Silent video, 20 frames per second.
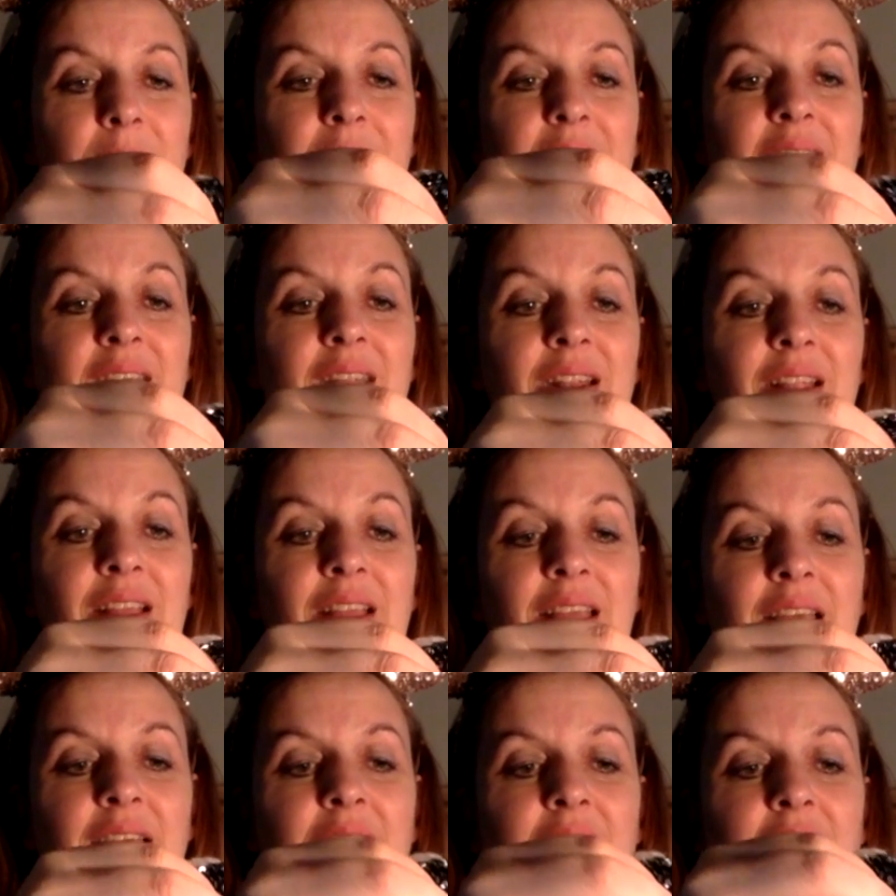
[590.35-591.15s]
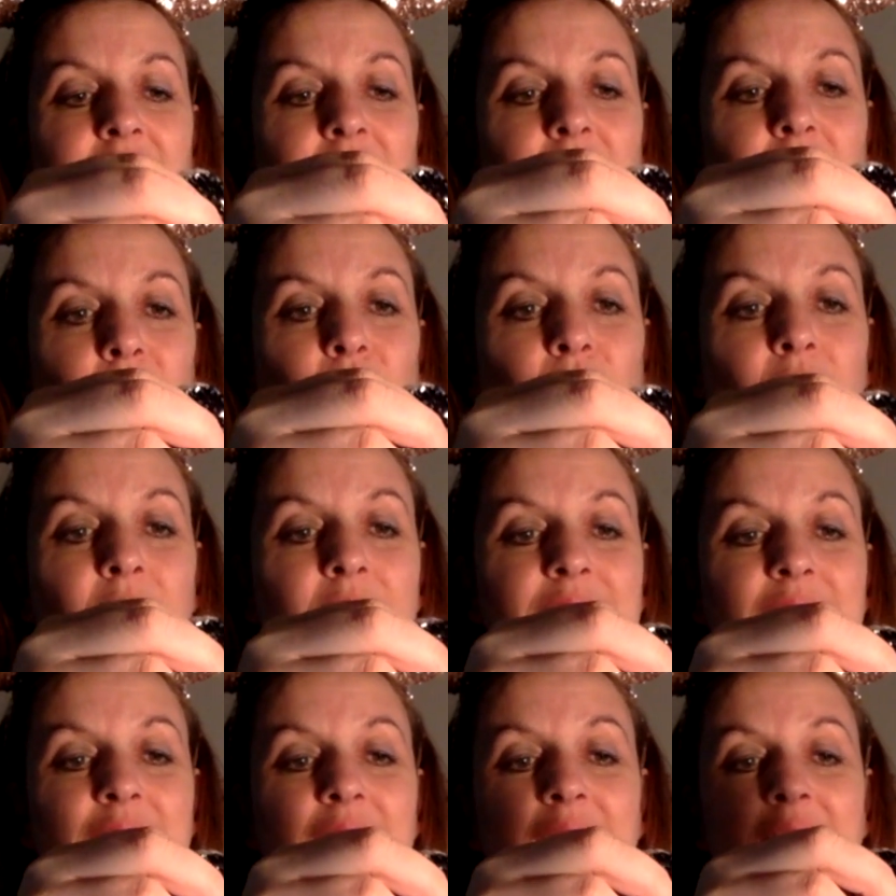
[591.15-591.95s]
But
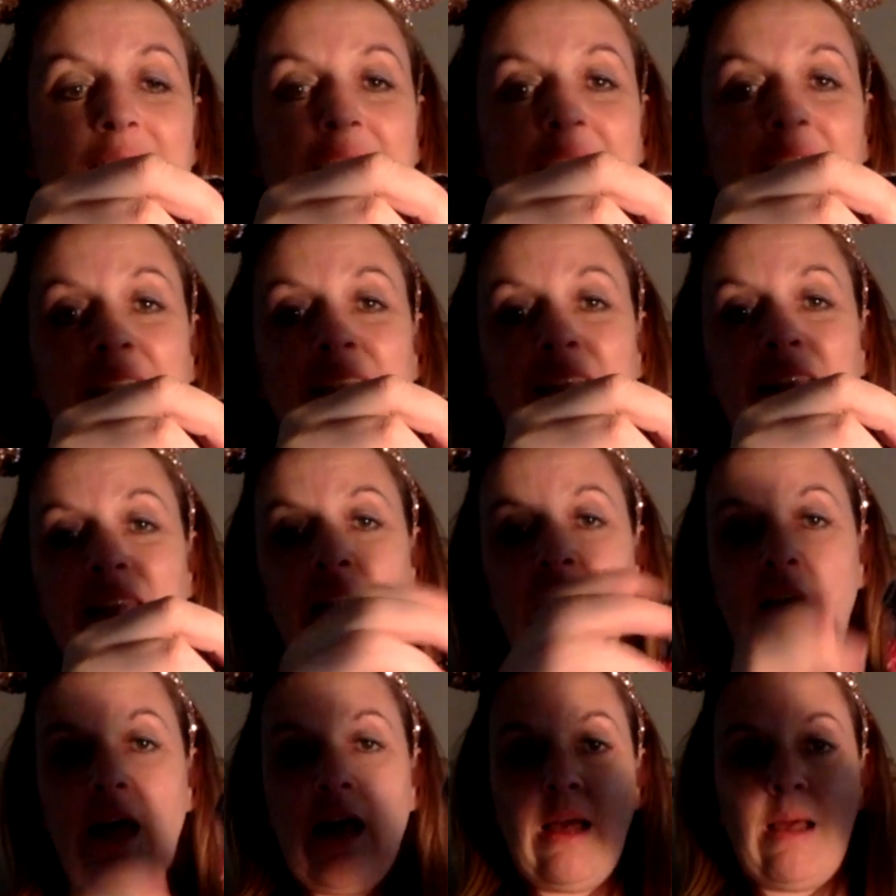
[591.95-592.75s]
once I get that in, if